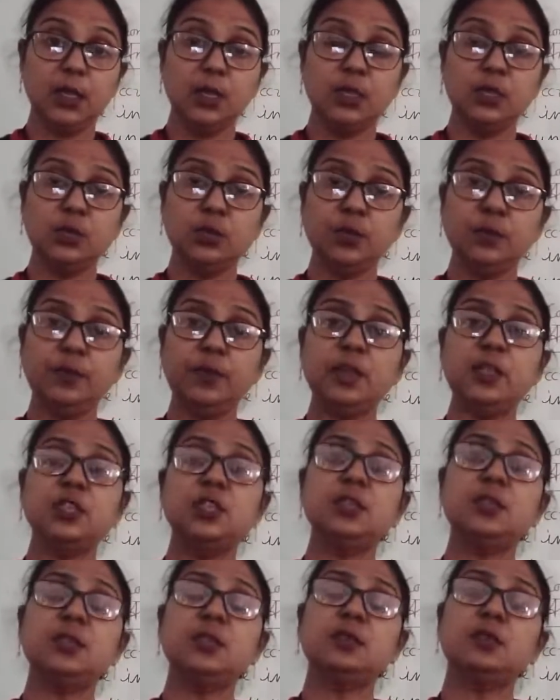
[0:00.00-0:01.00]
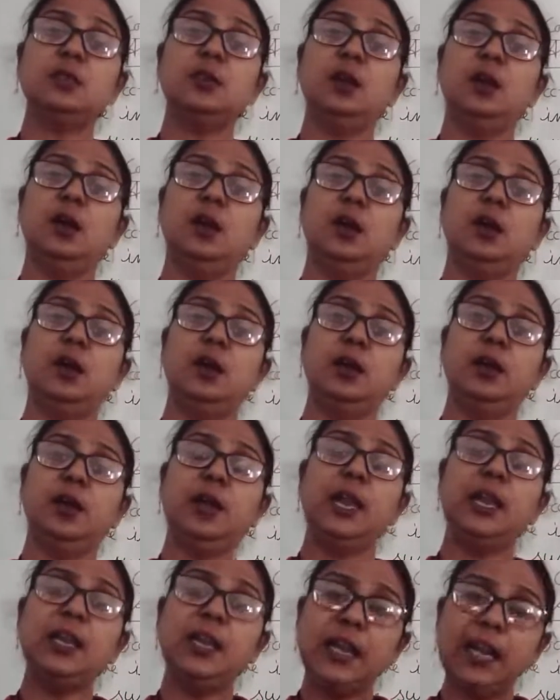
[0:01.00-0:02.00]
So we just
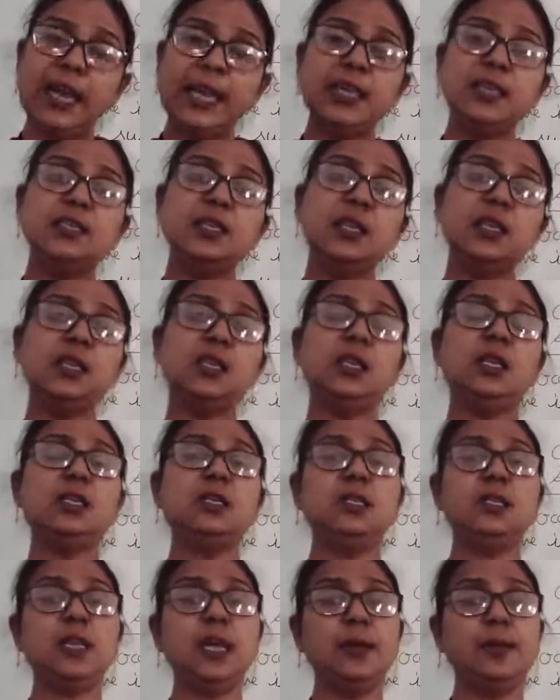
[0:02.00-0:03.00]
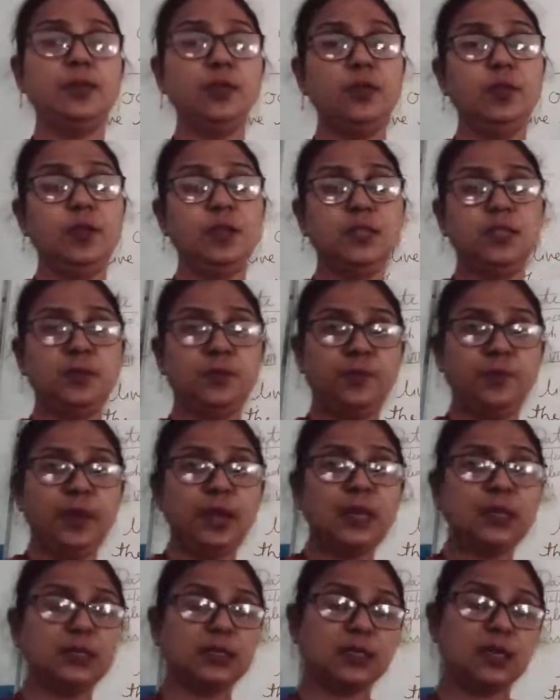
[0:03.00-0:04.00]
uh, analyzing these type of the
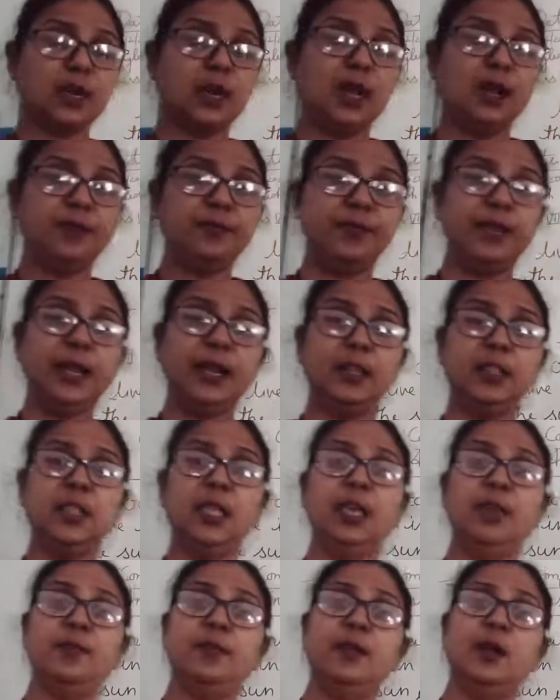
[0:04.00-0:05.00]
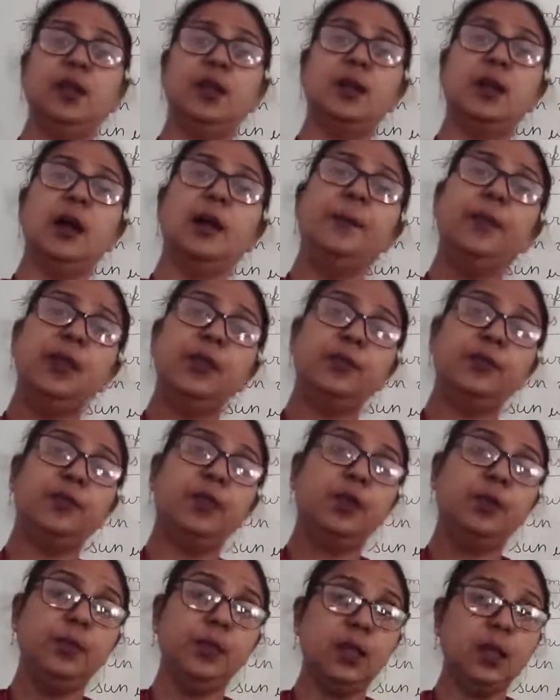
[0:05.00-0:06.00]
spacecraft that they were coming
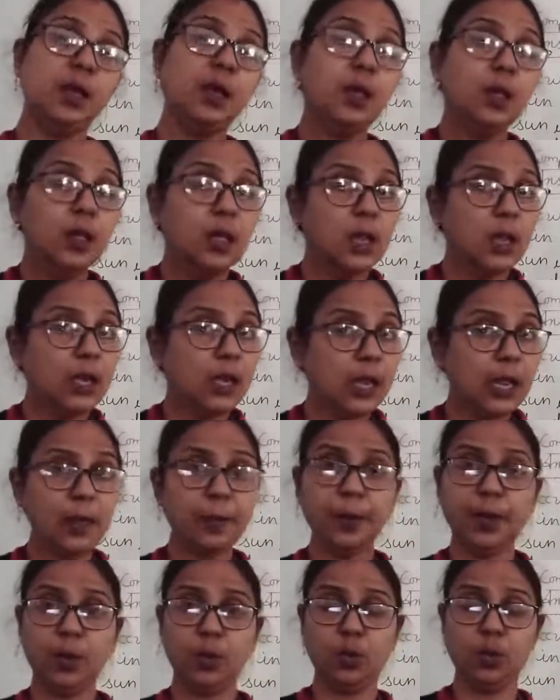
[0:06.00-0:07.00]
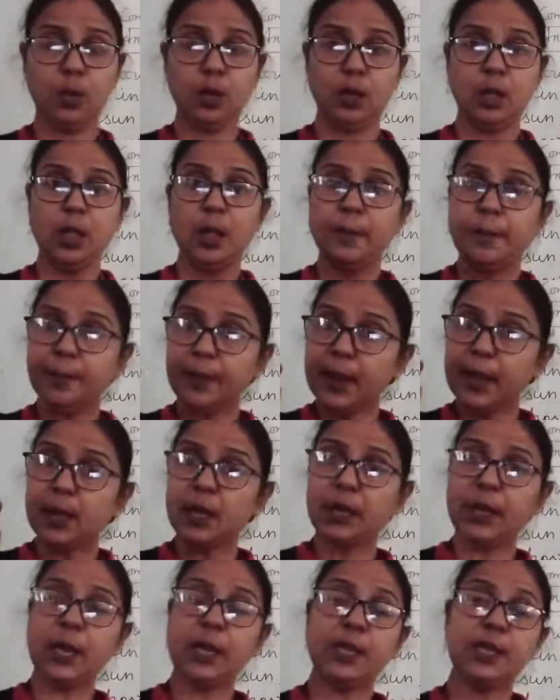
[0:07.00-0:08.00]
from the neighborhood.
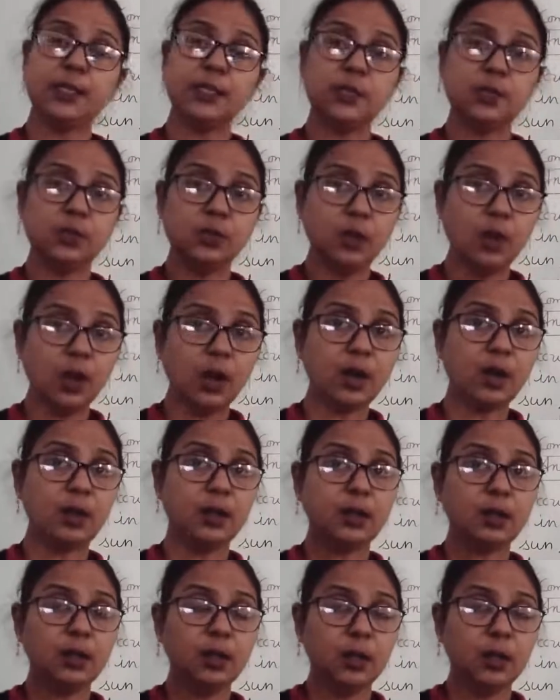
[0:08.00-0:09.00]
But it is not